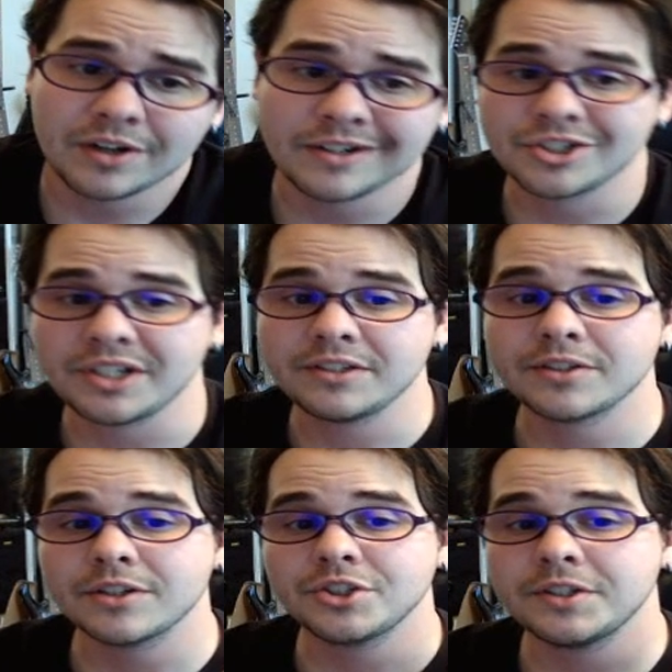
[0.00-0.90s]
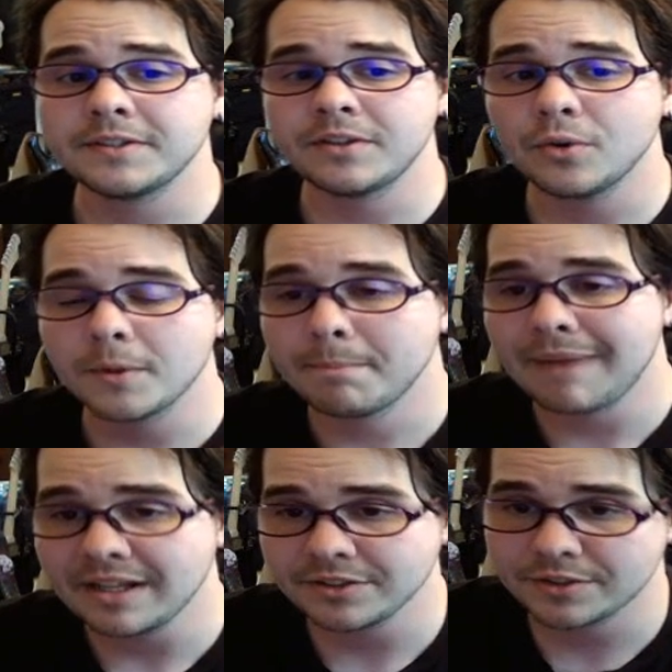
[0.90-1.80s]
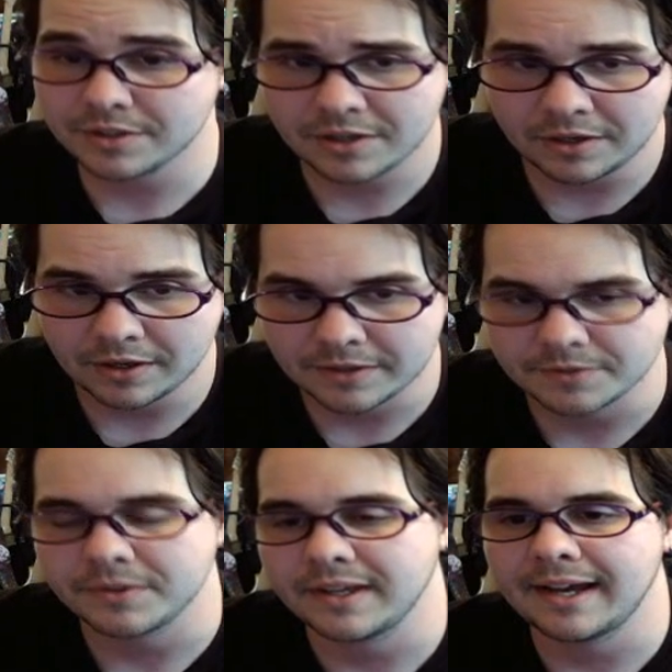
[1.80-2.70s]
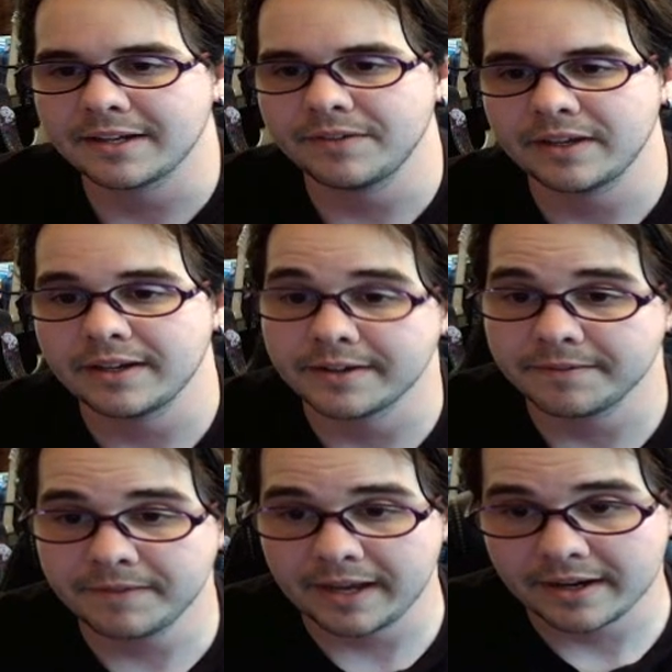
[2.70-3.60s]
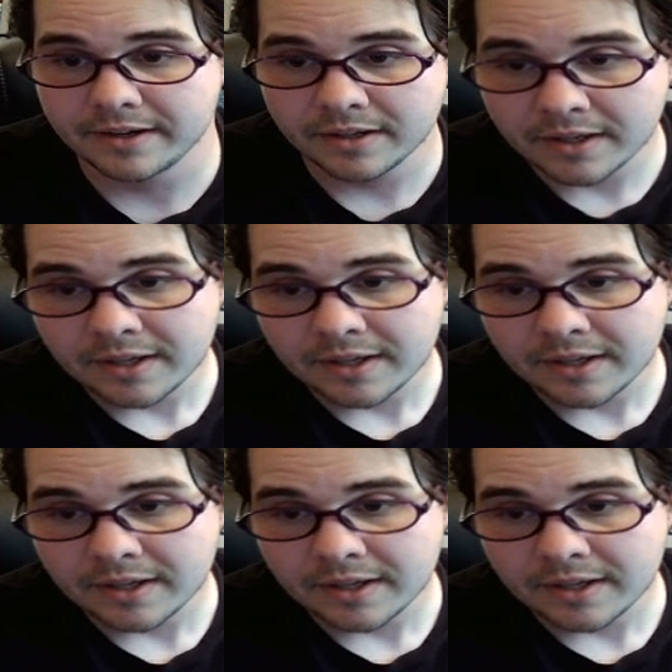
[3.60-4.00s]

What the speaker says: she searches your monster cards when they activate an effect.